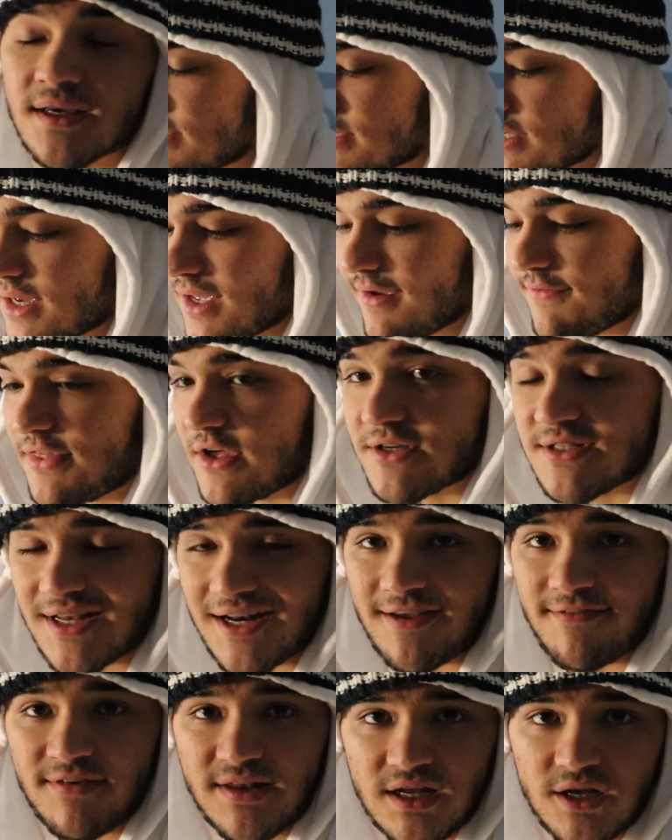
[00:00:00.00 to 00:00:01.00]
And if there's
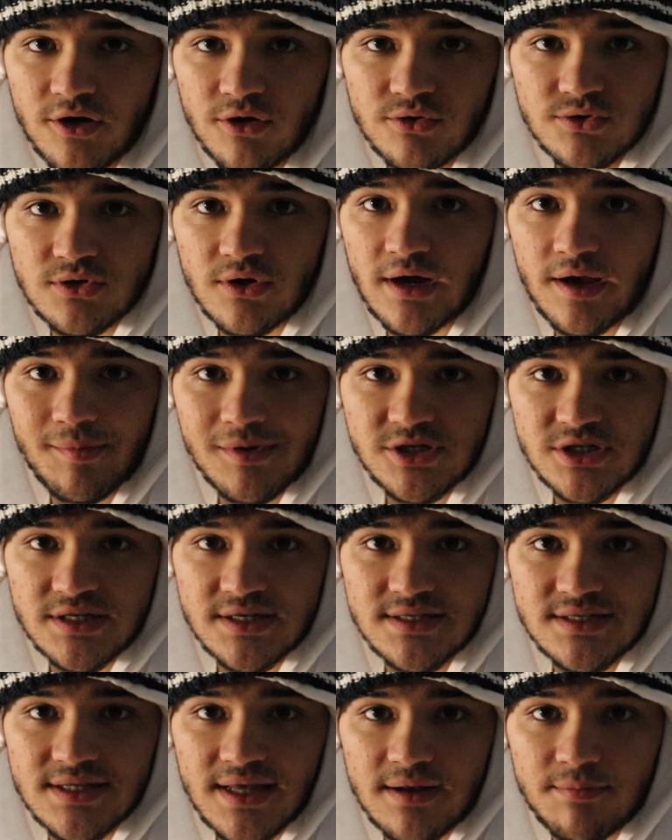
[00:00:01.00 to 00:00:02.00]
any videos or
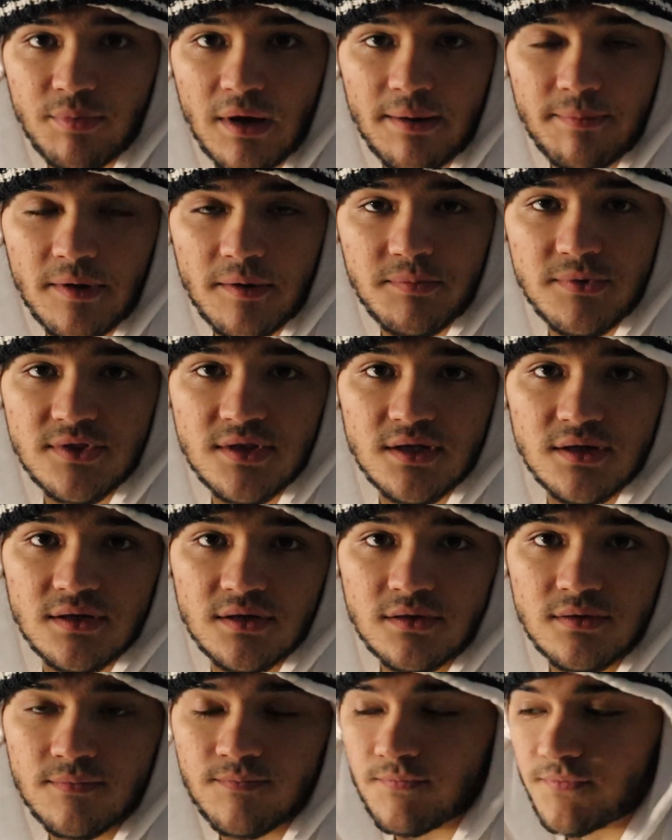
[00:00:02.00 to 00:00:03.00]
images that pop up in
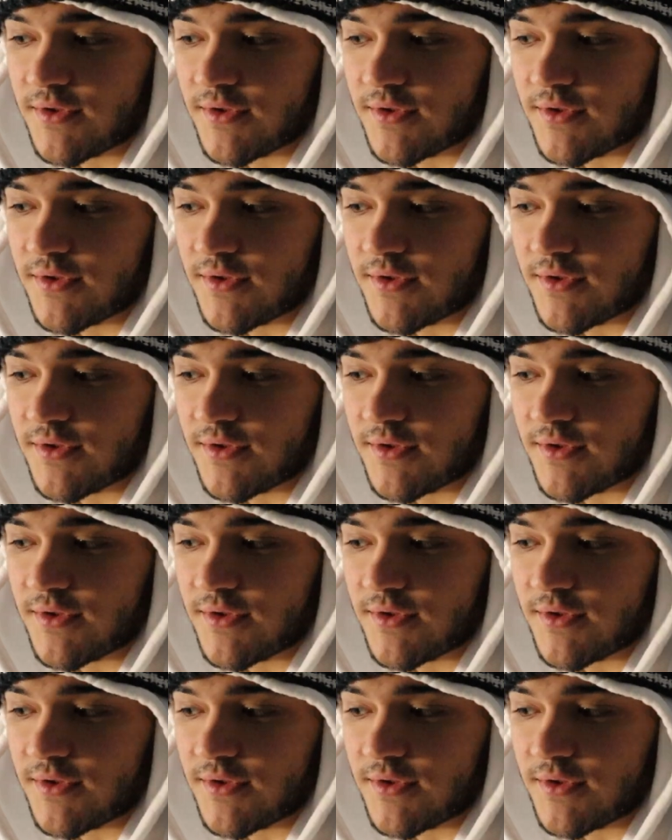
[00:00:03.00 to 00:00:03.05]
the